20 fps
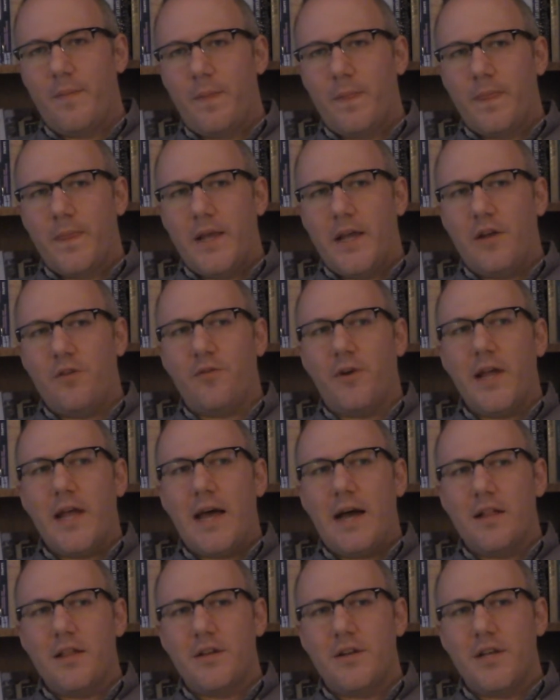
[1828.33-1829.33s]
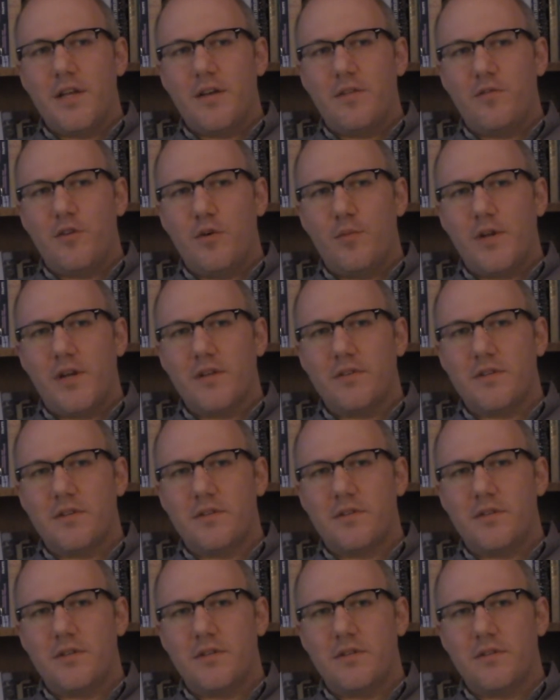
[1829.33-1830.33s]
and reality of human
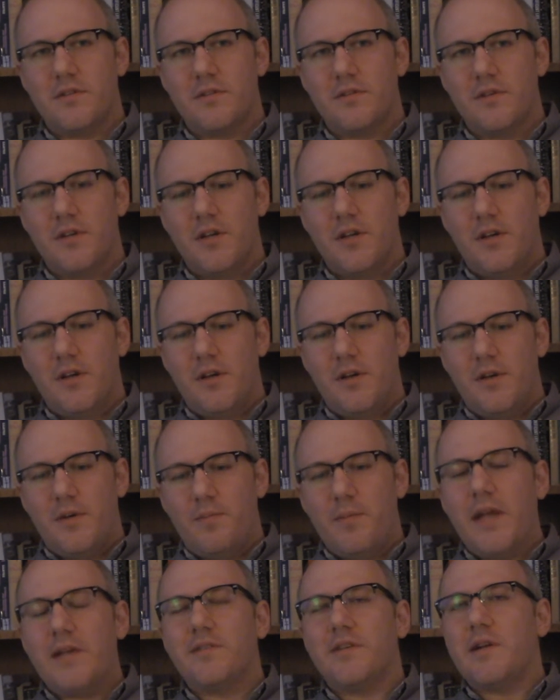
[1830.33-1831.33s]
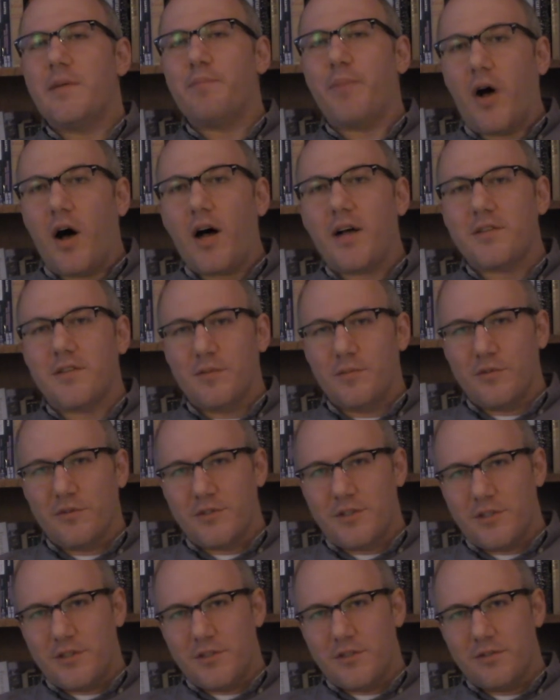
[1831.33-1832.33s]
existence makes it impossible
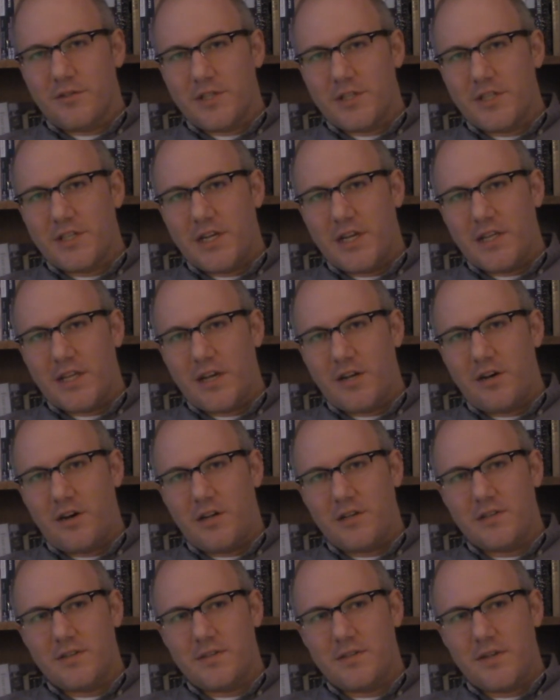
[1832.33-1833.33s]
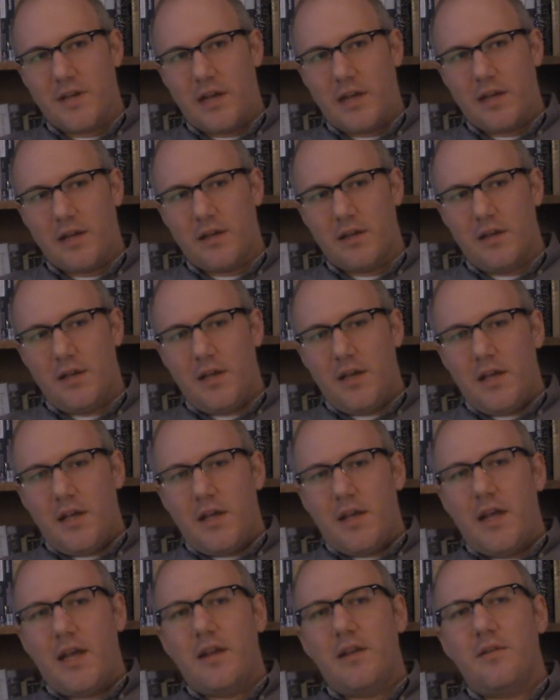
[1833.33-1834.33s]
to do the thing that Kant is saying.
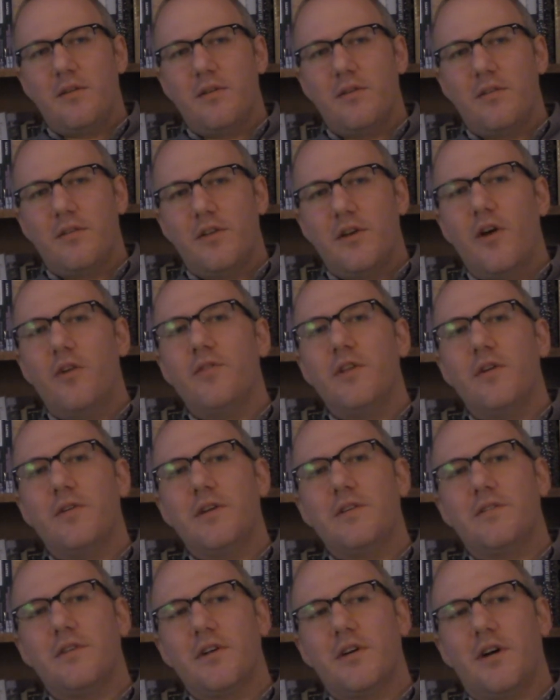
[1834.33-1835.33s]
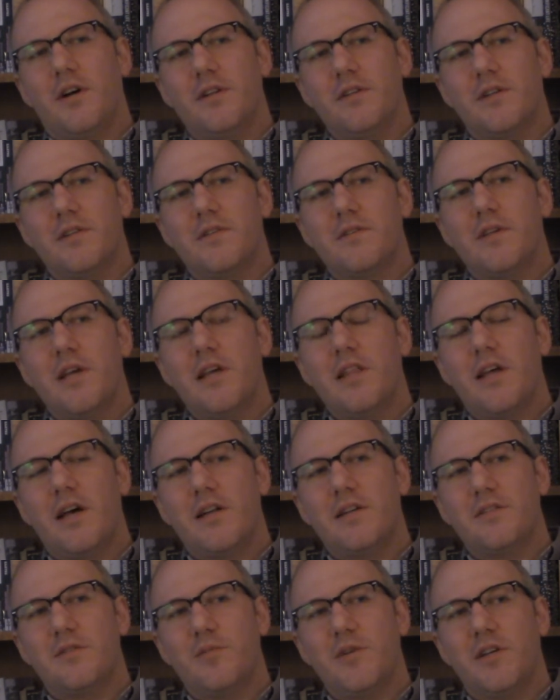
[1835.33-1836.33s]
And the only reason Kant can say
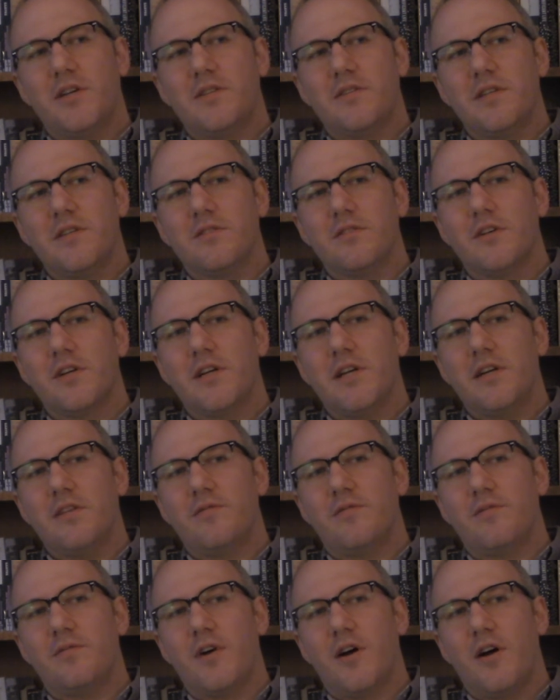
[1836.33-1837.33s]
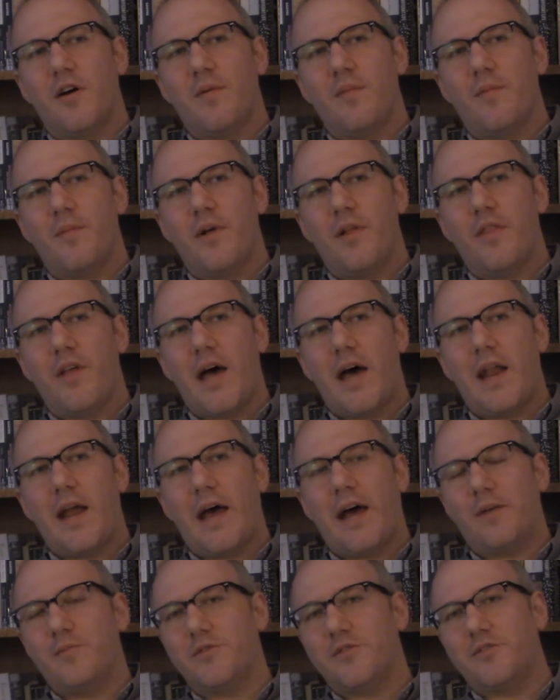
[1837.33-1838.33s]
that is because he's looking from that
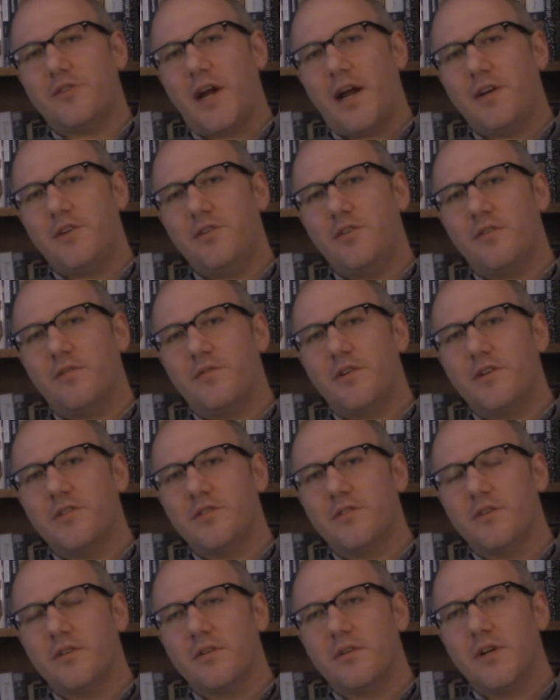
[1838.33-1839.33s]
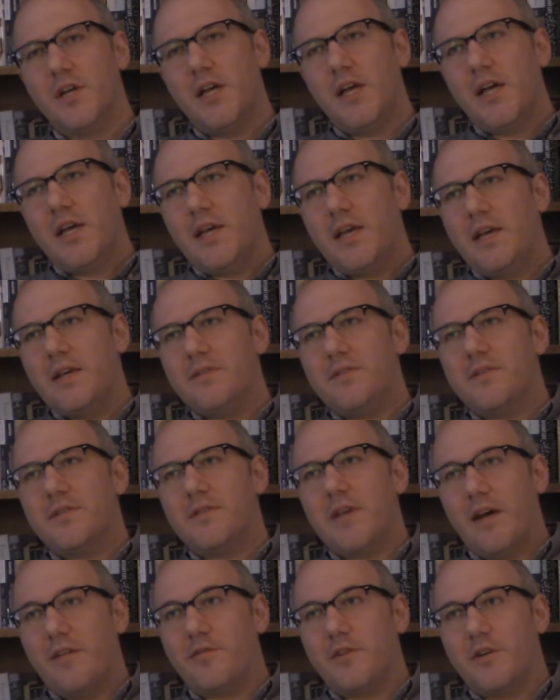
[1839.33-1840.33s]
abstract universal. He's
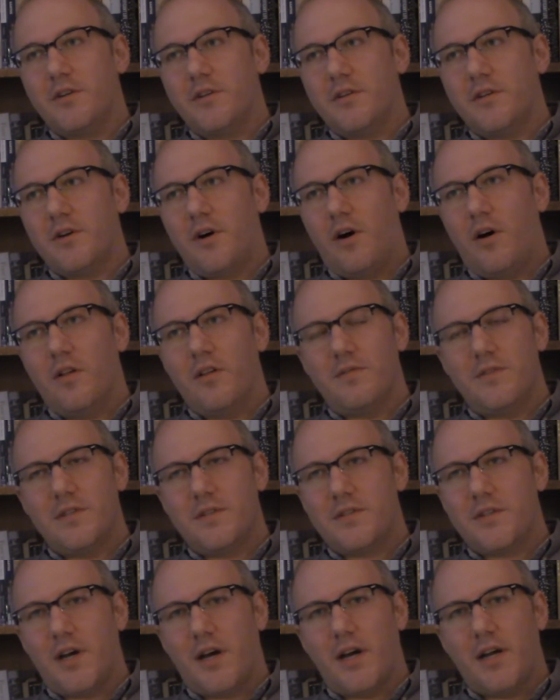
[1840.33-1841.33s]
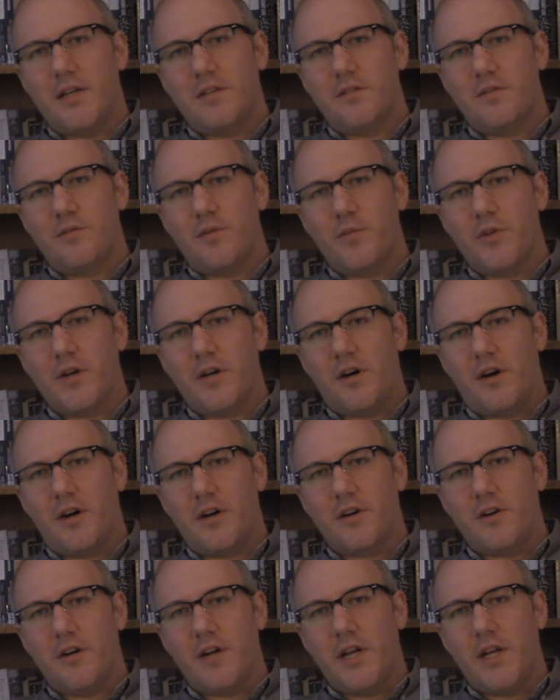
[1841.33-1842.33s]
severed all of his ties from the
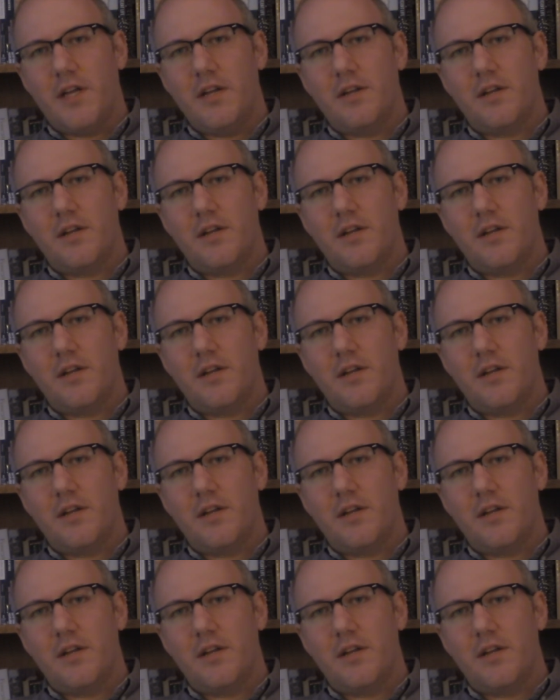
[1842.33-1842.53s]
concrete